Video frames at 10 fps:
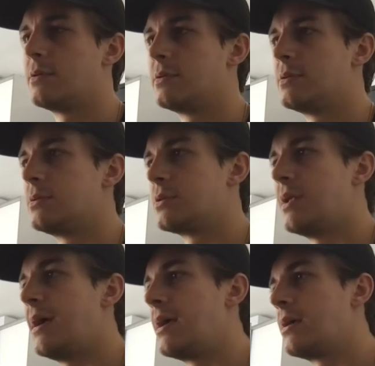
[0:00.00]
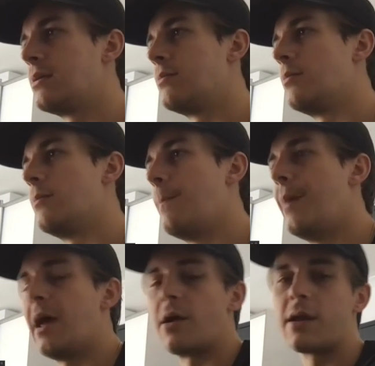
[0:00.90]
so that I can
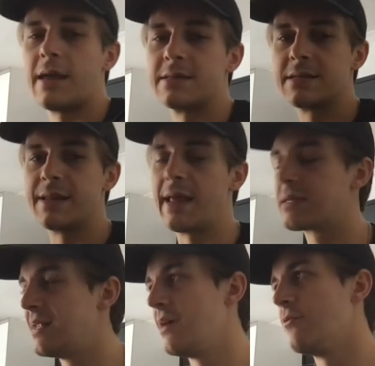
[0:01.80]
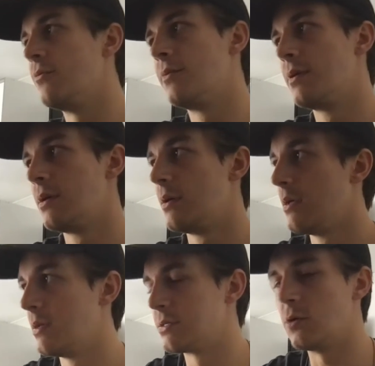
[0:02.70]
better get to the next level?
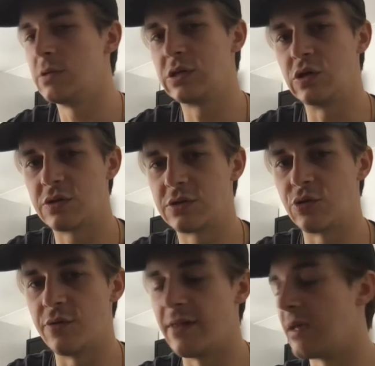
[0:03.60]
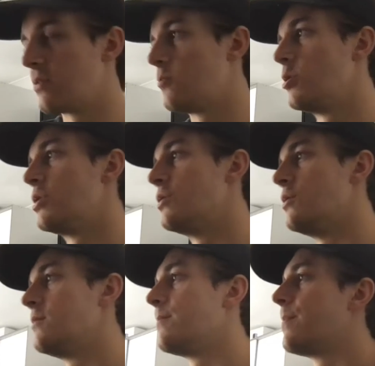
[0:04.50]
It's always good to reflect on what you're doing.